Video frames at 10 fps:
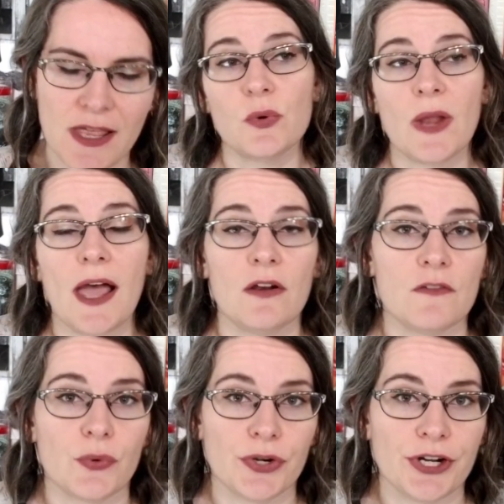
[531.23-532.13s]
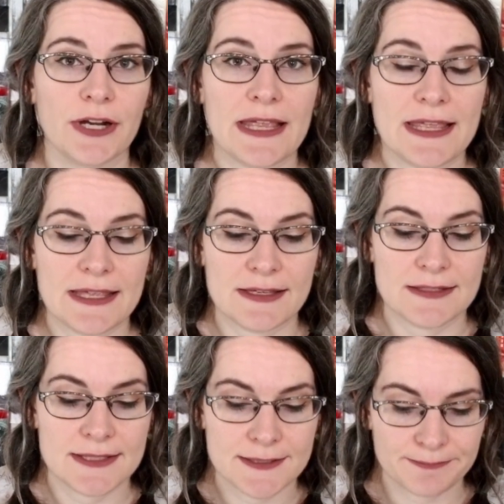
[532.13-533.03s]
Oona Out of Order
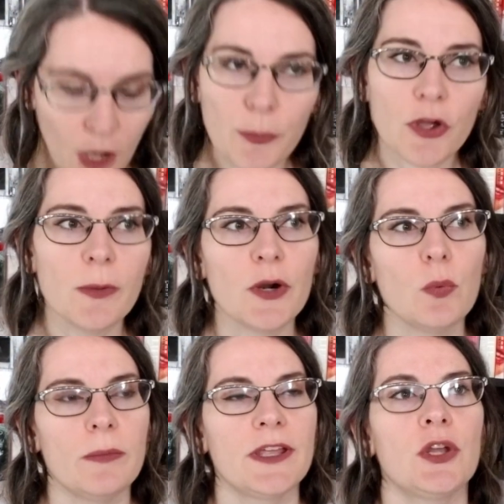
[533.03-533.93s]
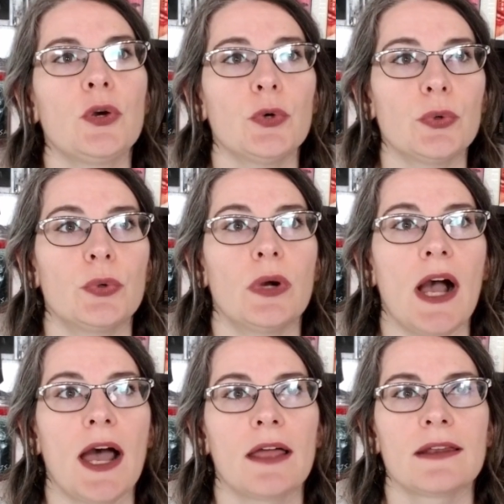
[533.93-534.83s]
is a book about a woman who,
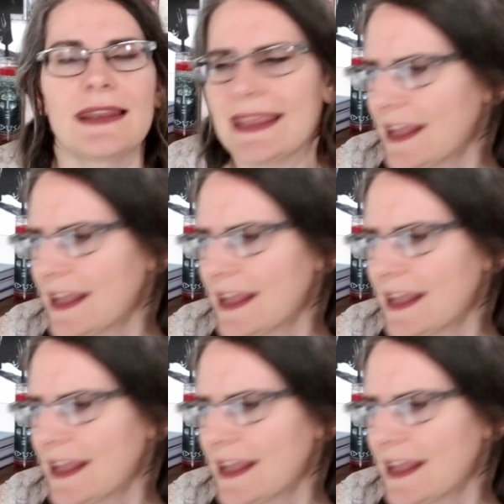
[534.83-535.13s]
on the